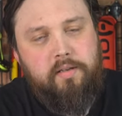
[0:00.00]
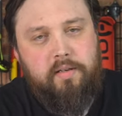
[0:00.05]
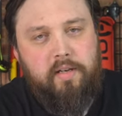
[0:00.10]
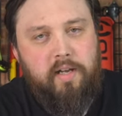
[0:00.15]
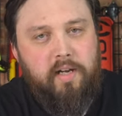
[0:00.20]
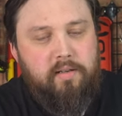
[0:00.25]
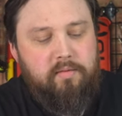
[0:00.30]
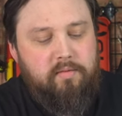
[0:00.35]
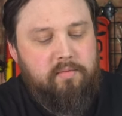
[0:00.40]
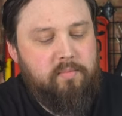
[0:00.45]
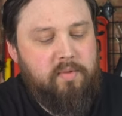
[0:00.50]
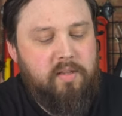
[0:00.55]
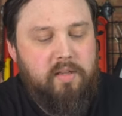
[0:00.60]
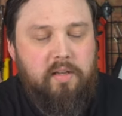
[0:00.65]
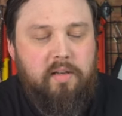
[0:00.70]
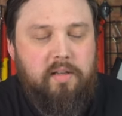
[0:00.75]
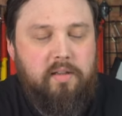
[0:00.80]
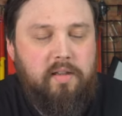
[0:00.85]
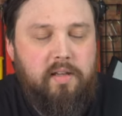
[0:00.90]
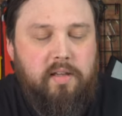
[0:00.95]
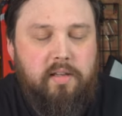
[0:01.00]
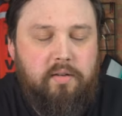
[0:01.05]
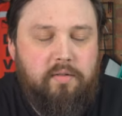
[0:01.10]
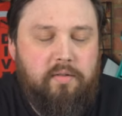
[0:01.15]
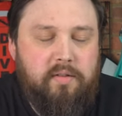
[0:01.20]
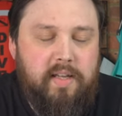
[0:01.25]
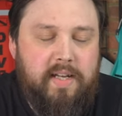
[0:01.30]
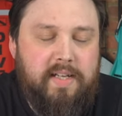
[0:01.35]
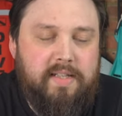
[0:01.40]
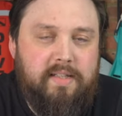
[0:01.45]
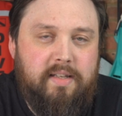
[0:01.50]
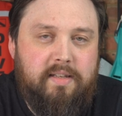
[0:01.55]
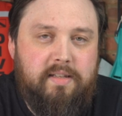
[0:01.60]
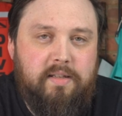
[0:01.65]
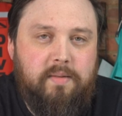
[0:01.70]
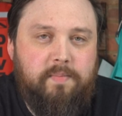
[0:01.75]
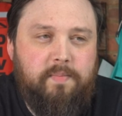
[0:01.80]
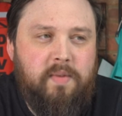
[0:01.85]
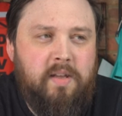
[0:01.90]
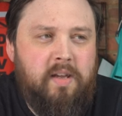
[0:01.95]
they're not that.